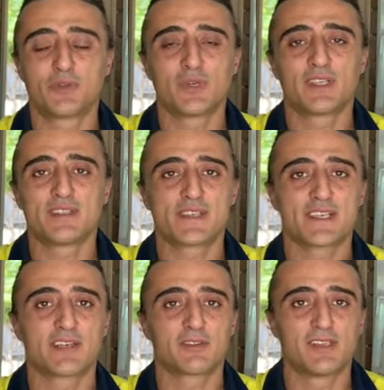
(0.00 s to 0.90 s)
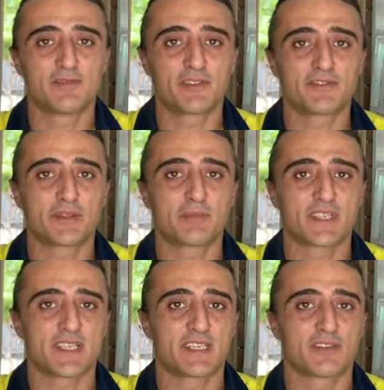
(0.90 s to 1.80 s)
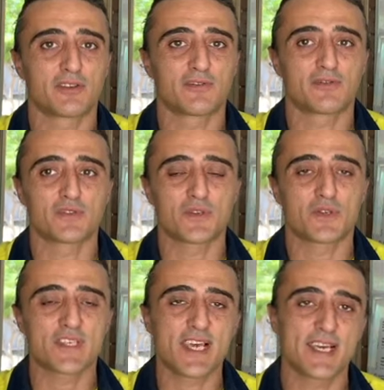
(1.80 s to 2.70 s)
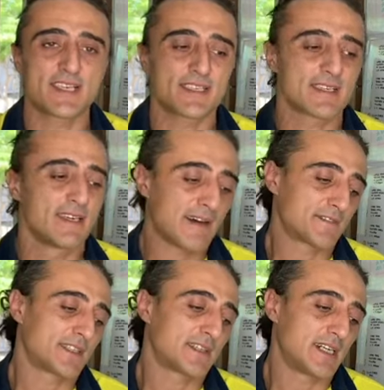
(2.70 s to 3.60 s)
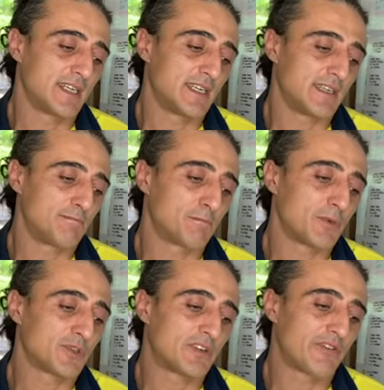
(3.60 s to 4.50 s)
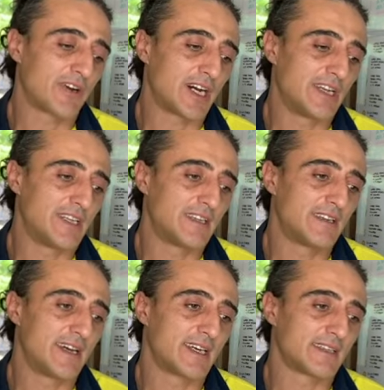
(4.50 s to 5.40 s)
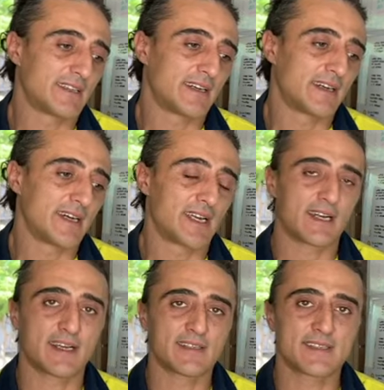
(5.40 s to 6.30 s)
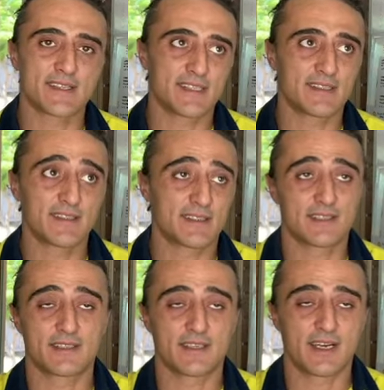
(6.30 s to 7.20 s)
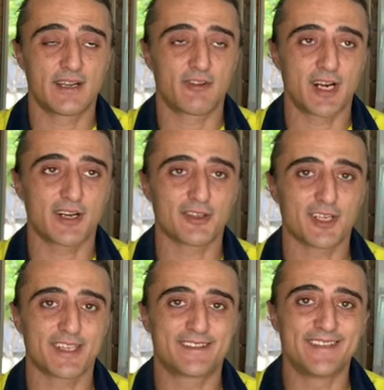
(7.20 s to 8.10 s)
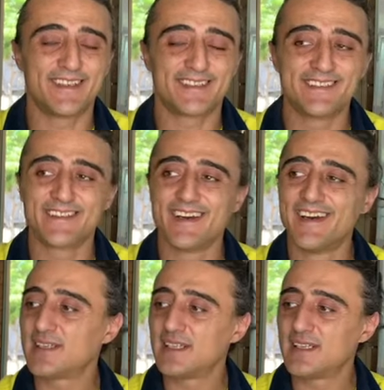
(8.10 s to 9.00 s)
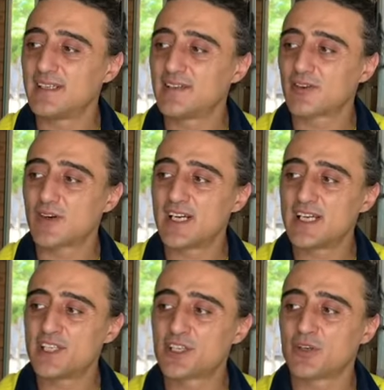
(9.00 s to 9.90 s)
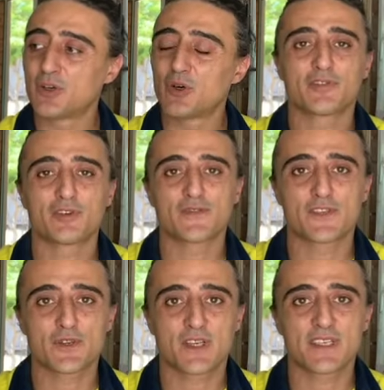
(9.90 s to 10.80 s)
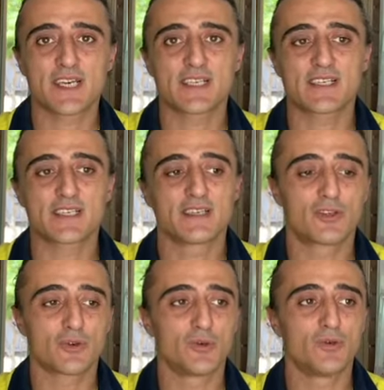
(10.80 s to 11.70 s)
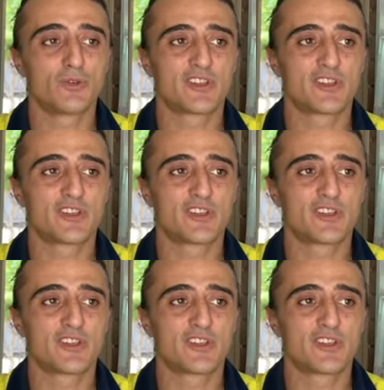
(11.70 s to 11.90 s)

between the 0 and 50% of success, after I modified it and uh, enhanced it, as I reckon I did, the ratio of success grew